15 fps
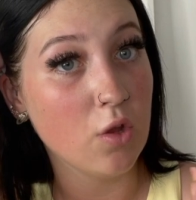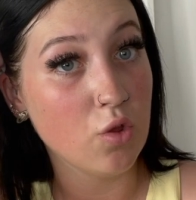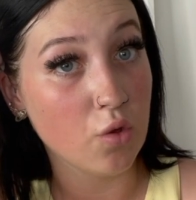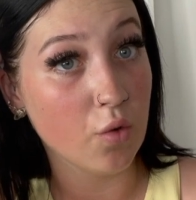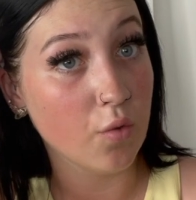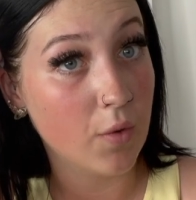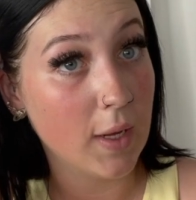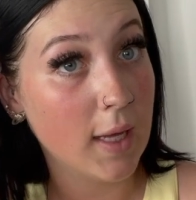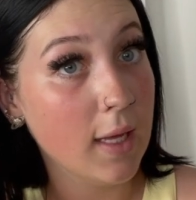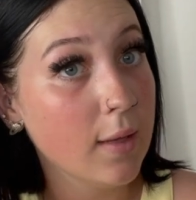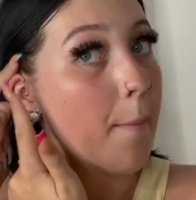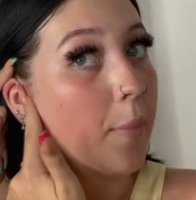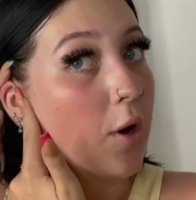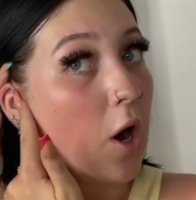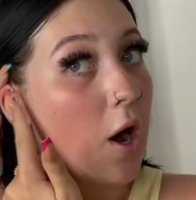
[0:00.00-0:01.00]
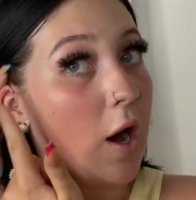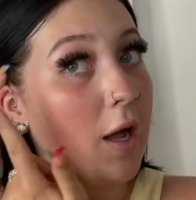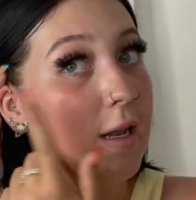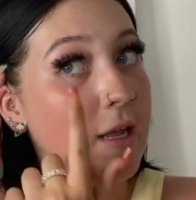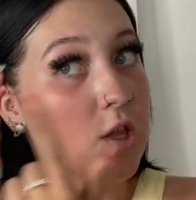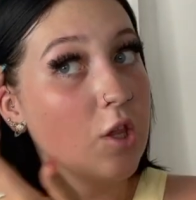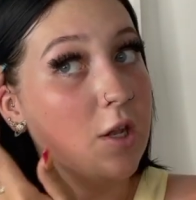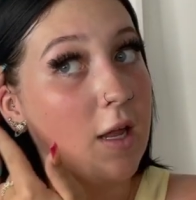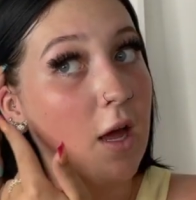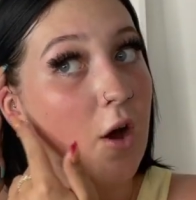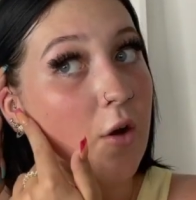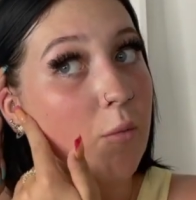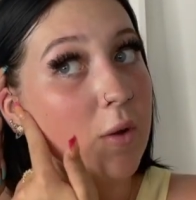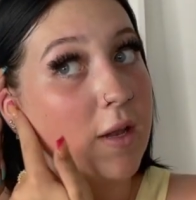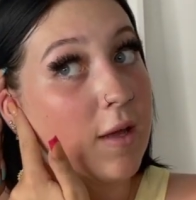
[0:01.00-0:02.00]
jewellery, but literally I
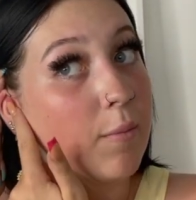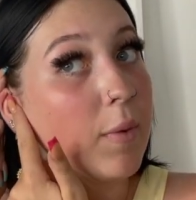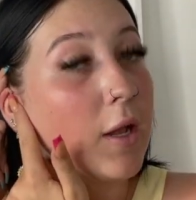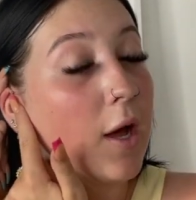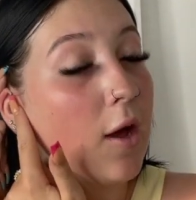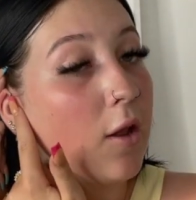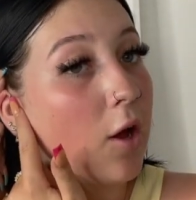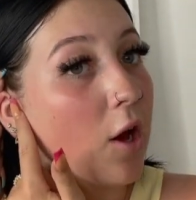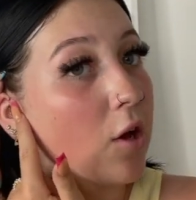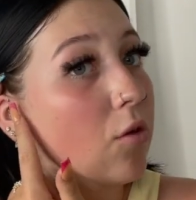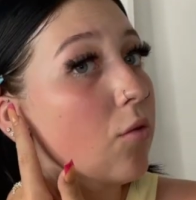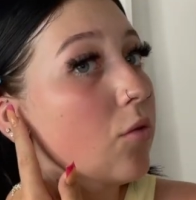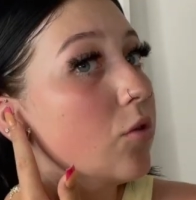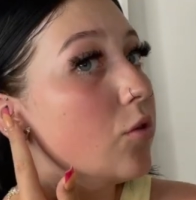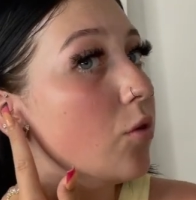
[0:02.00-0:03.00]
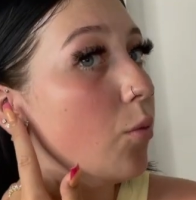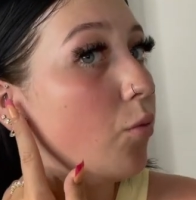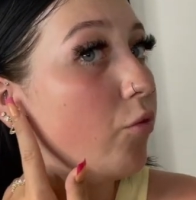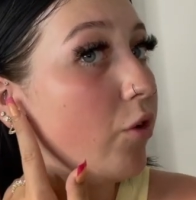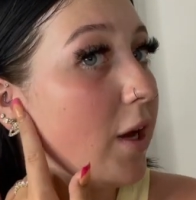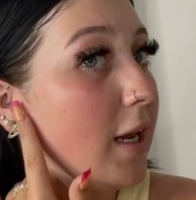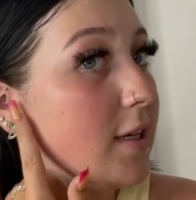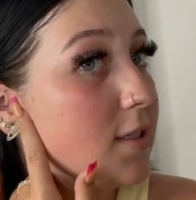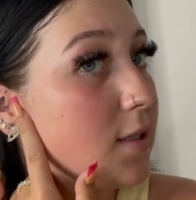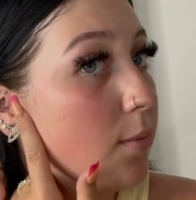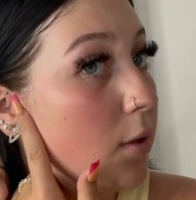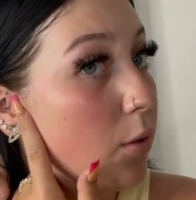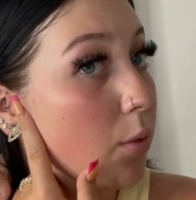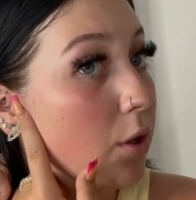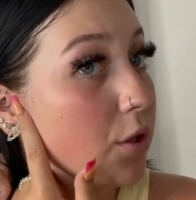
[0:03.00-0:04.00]
will link below like some really
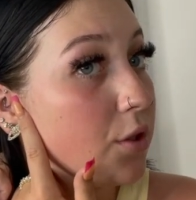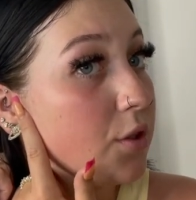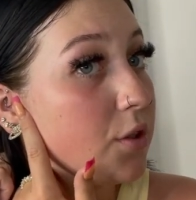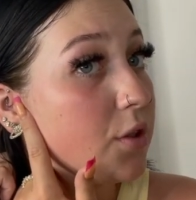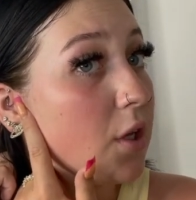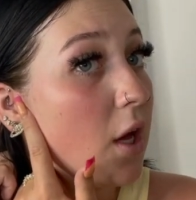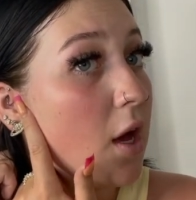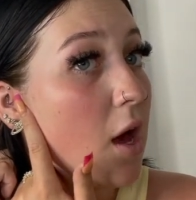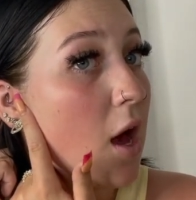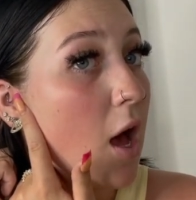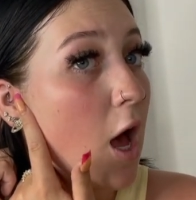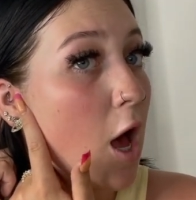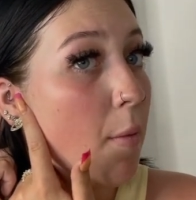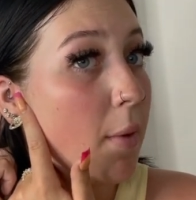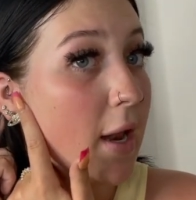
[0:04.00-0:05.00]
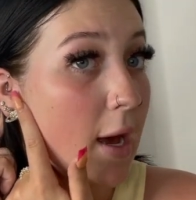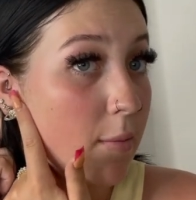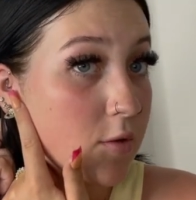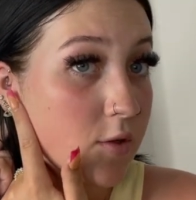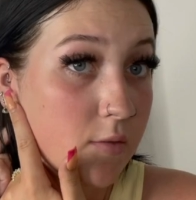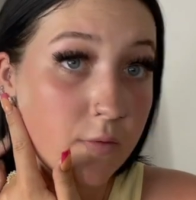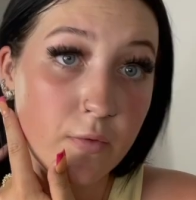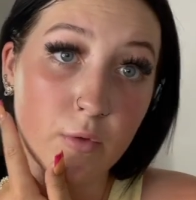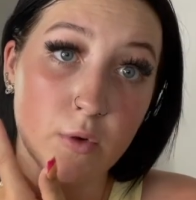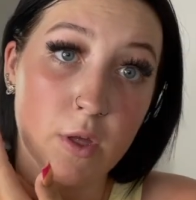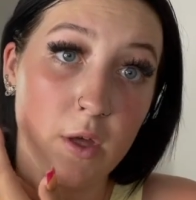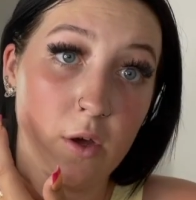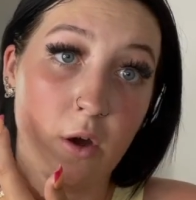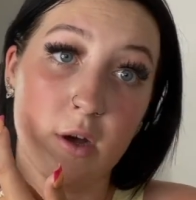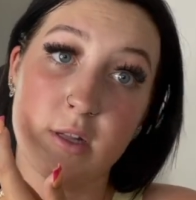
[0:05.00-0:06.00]
similar ones on Amazon for you
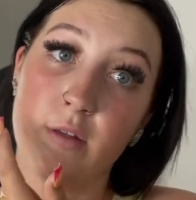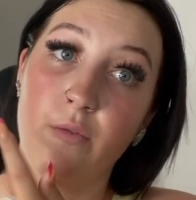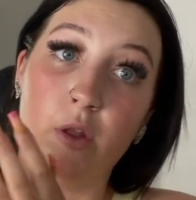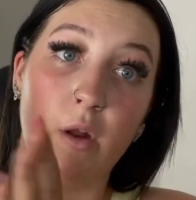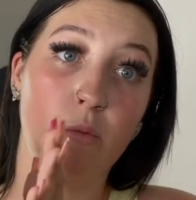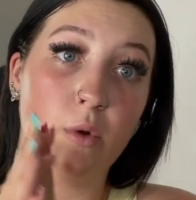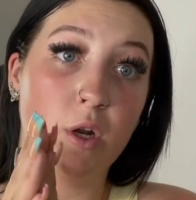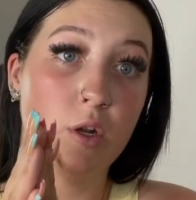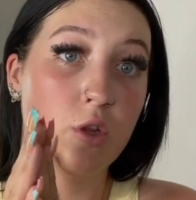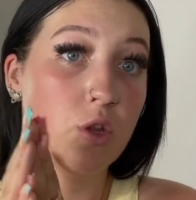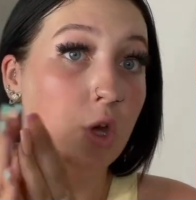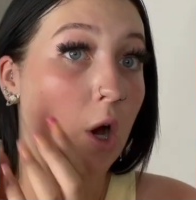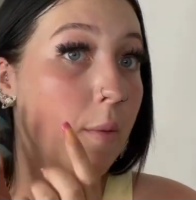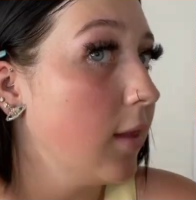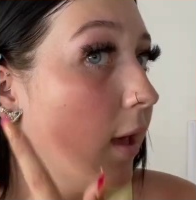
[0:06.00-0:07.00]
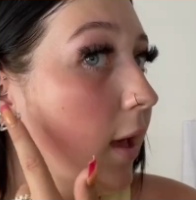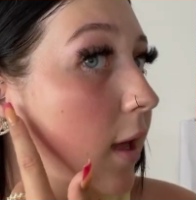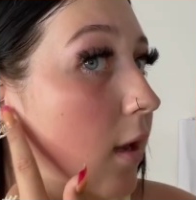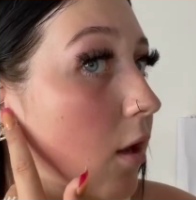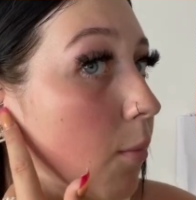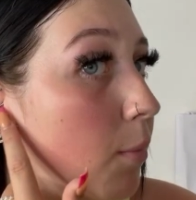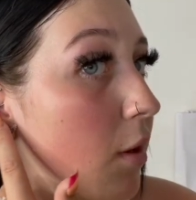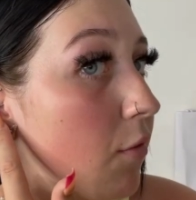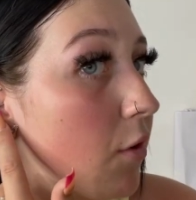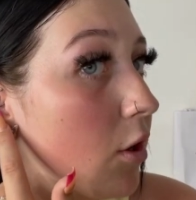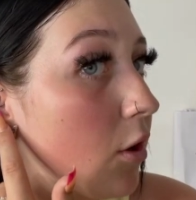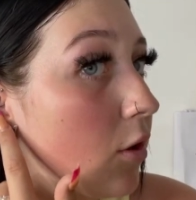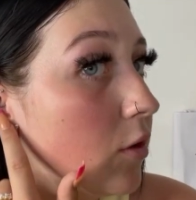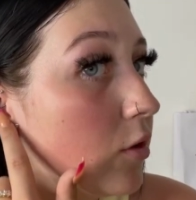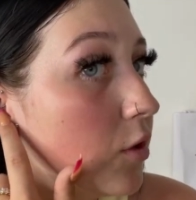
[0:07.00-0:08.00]
guys if you didn't want to shop. Then moving
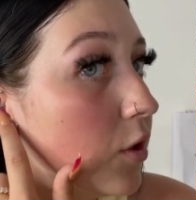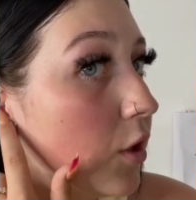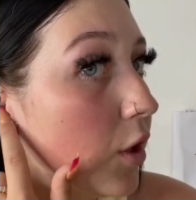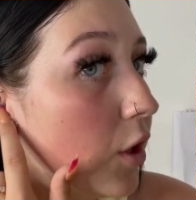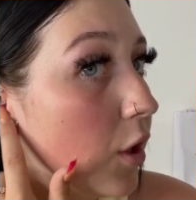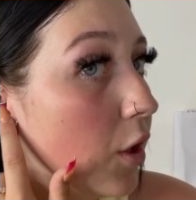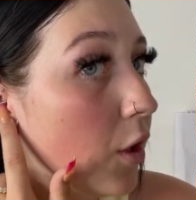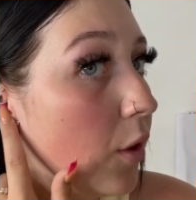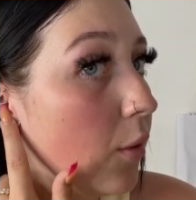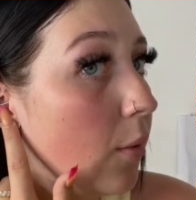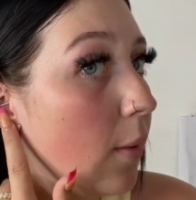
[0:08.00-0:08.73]
on to